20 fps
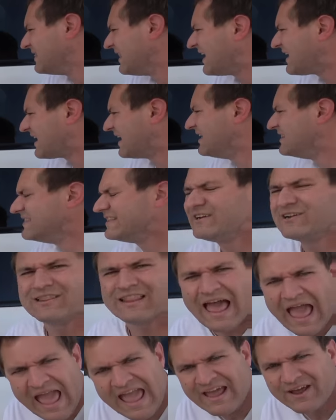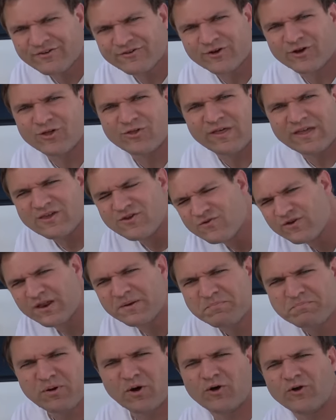like a little handle that you
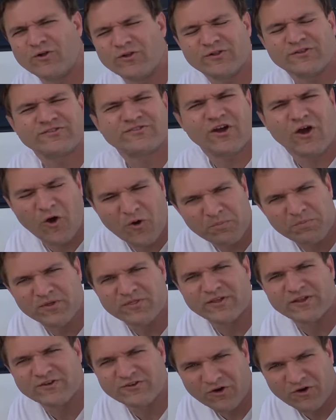can pull to open the